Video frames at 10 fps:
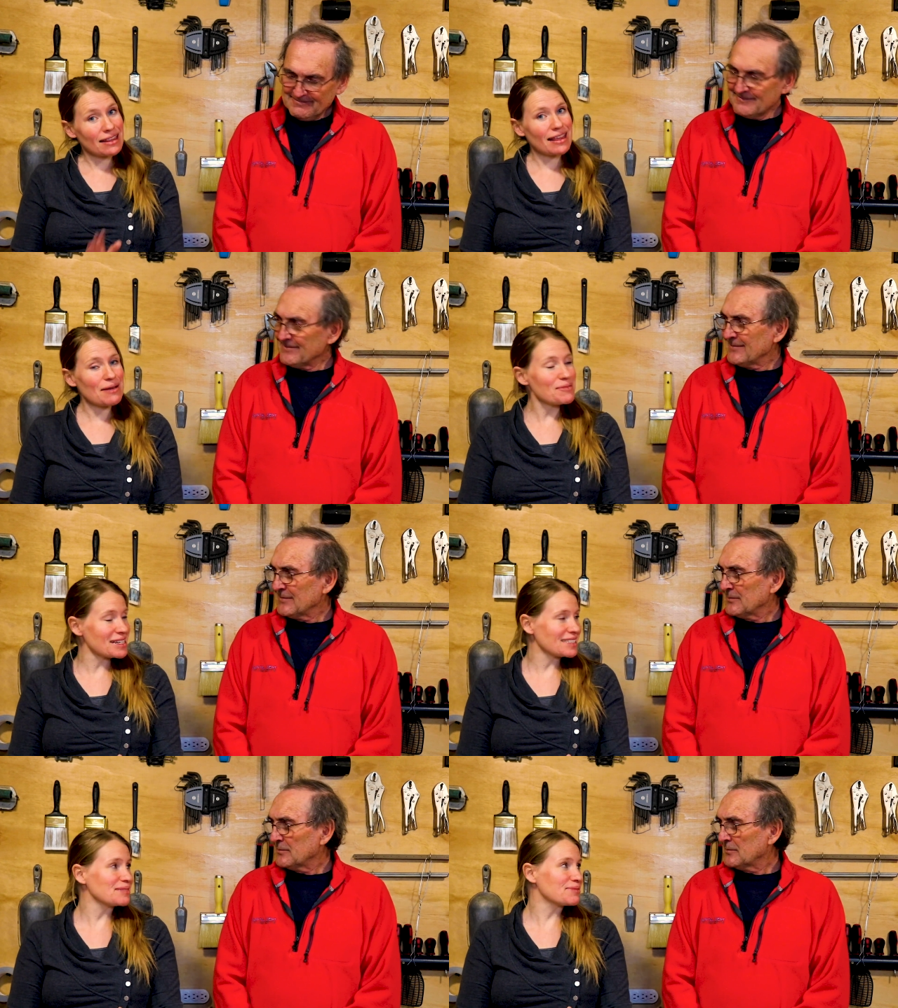Speaker 1: that
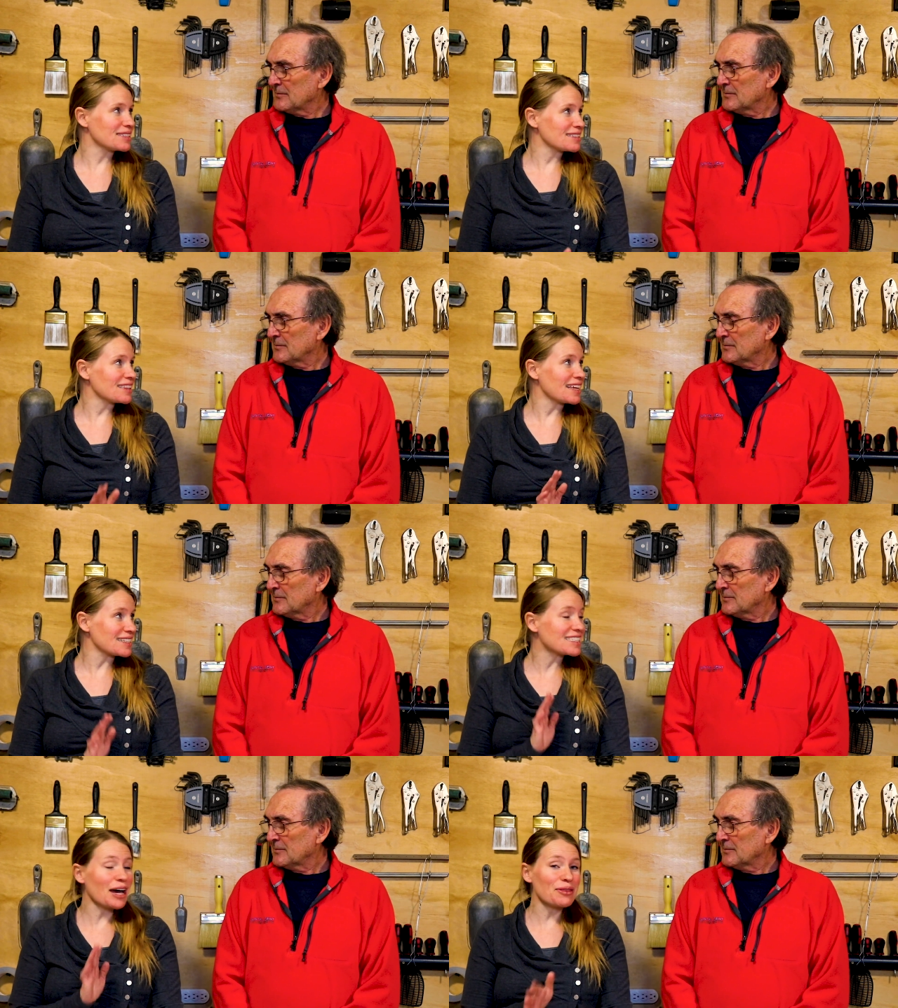may seem
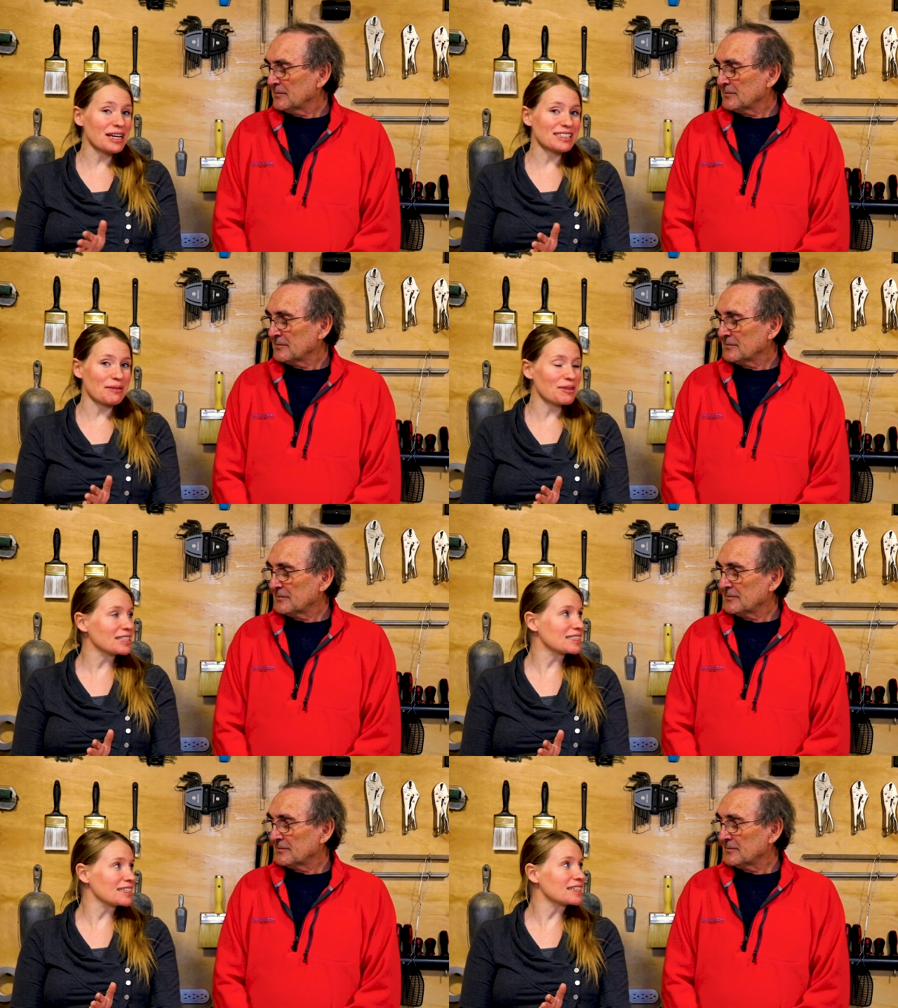sound like
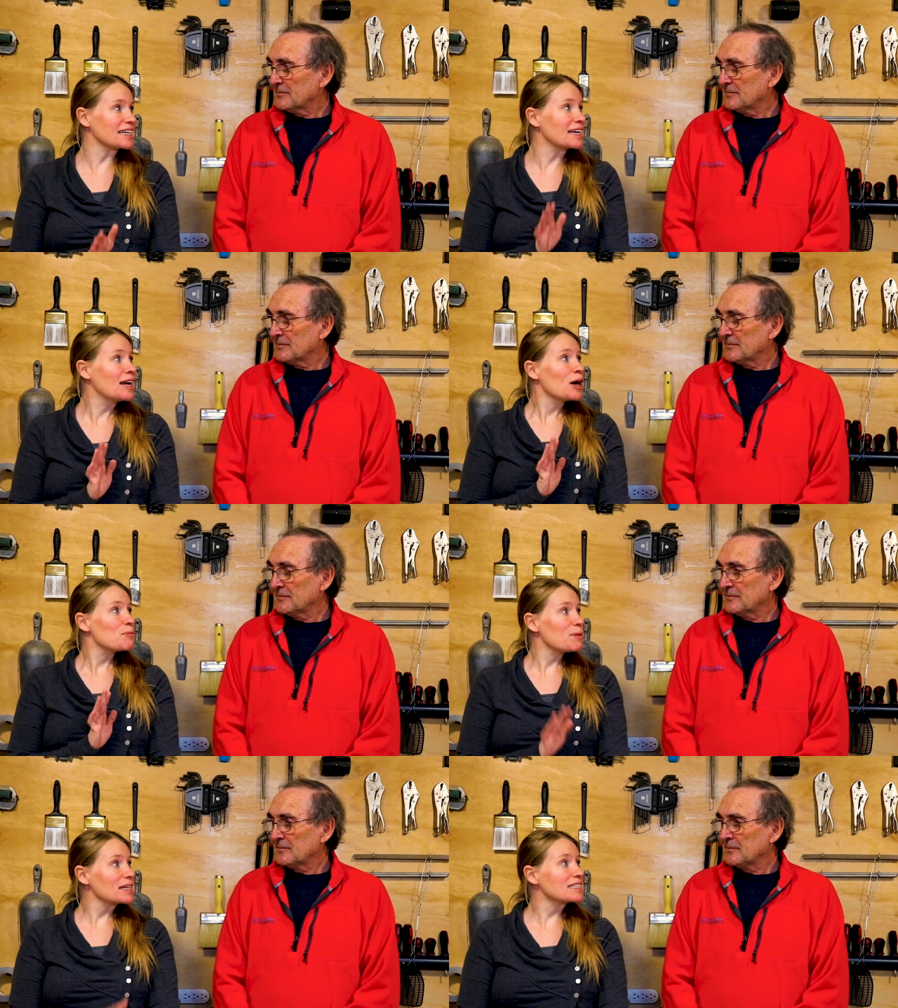something silly,
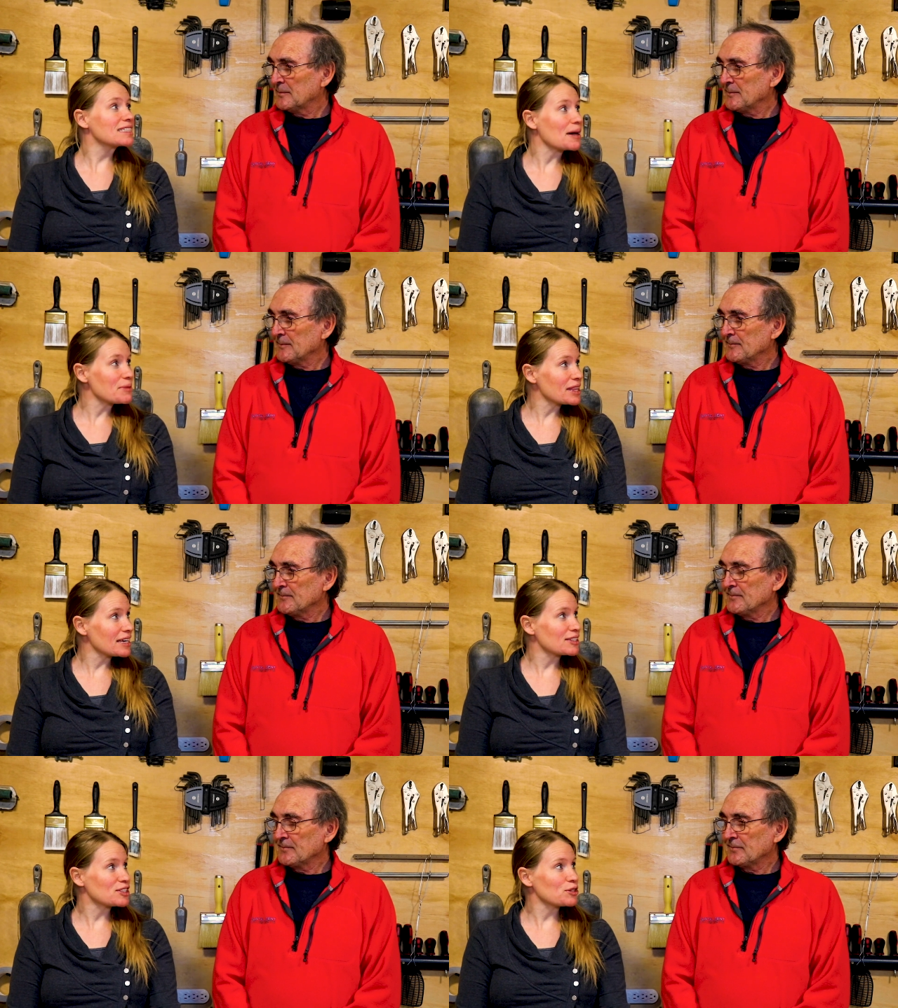but some of
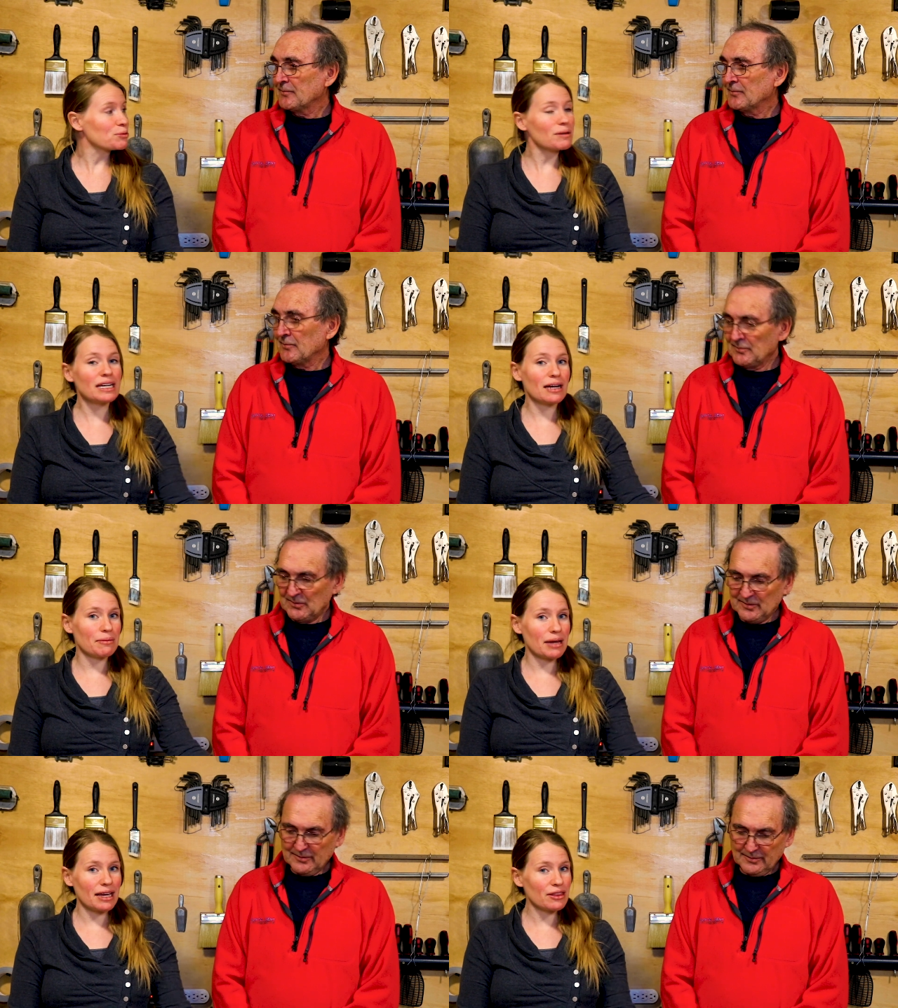these you read
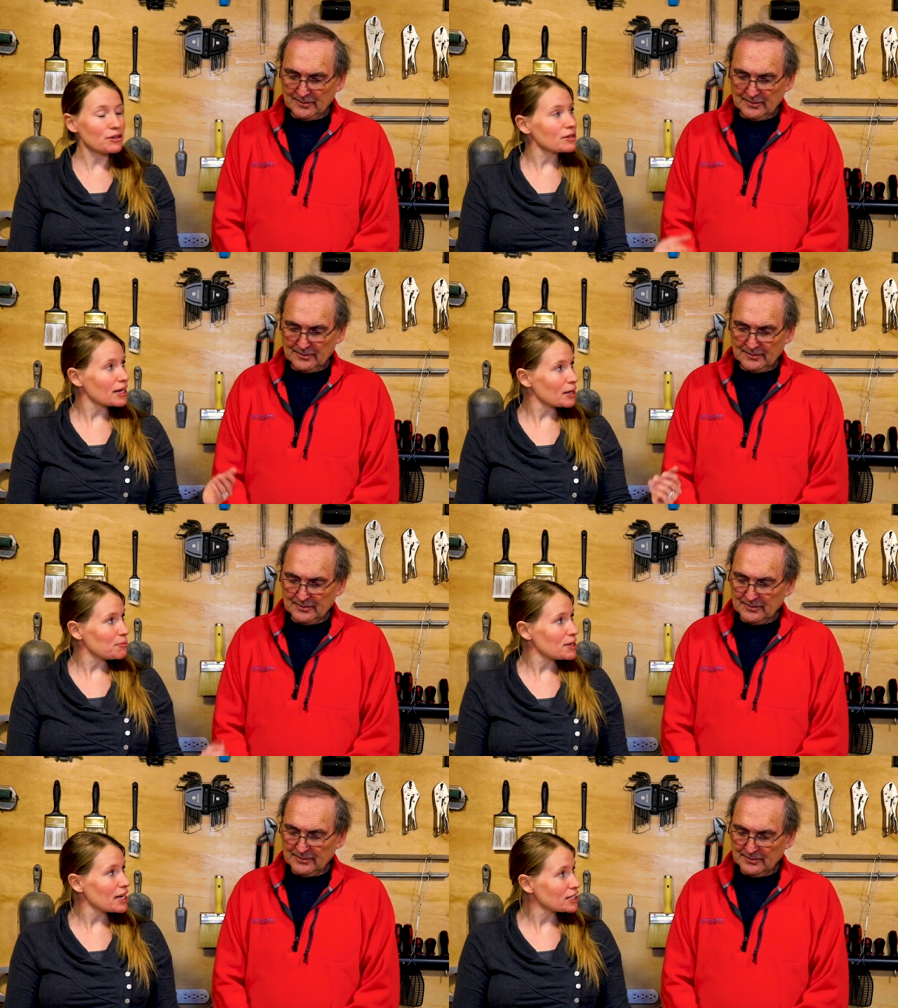them and they're like
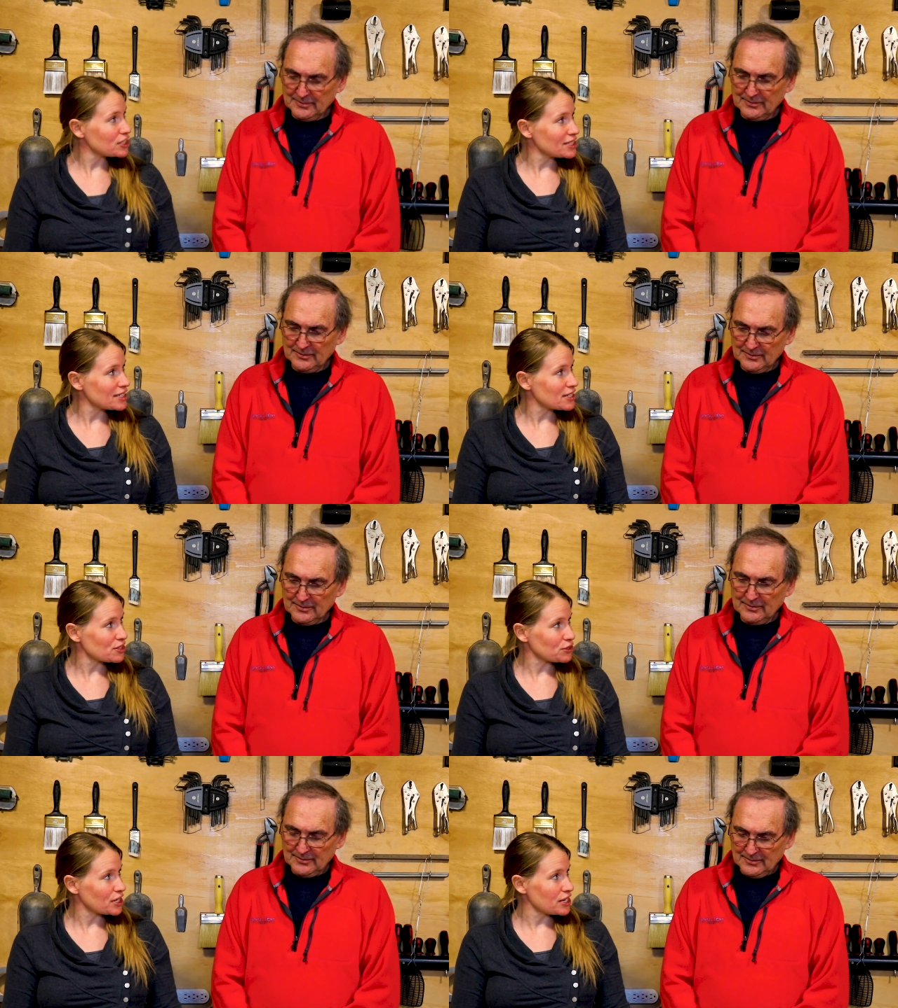a PhD
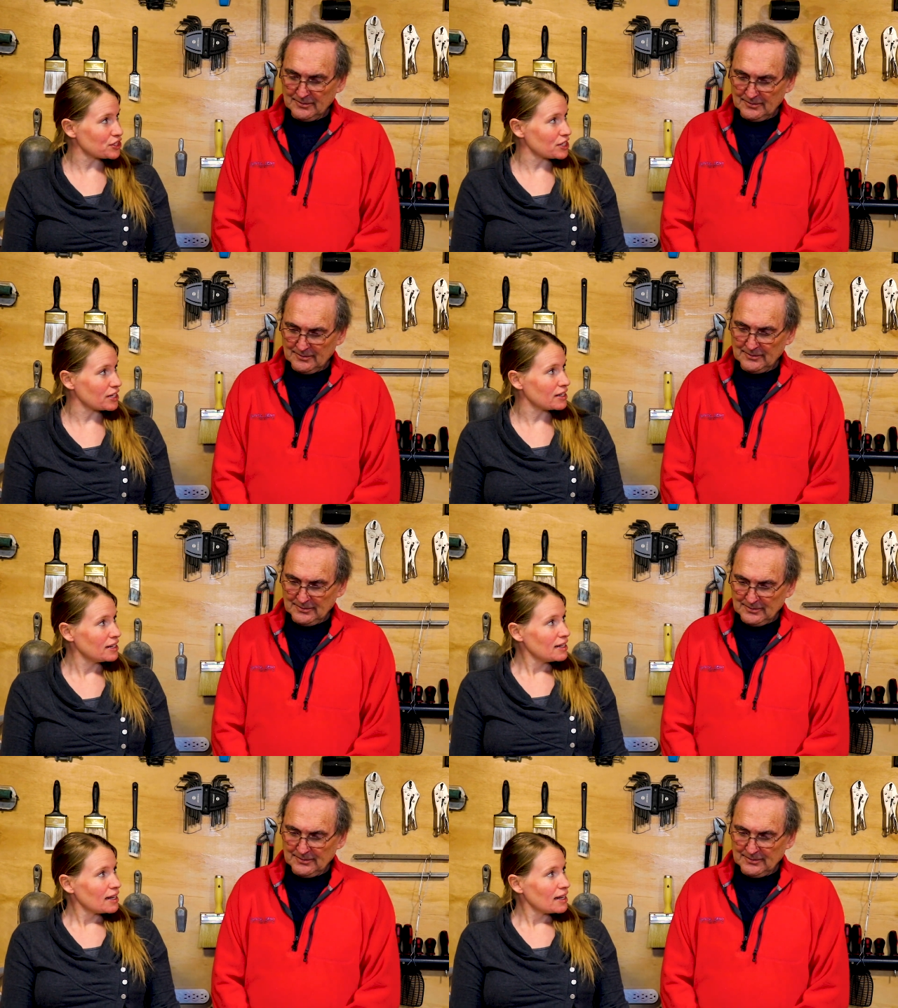dissertation,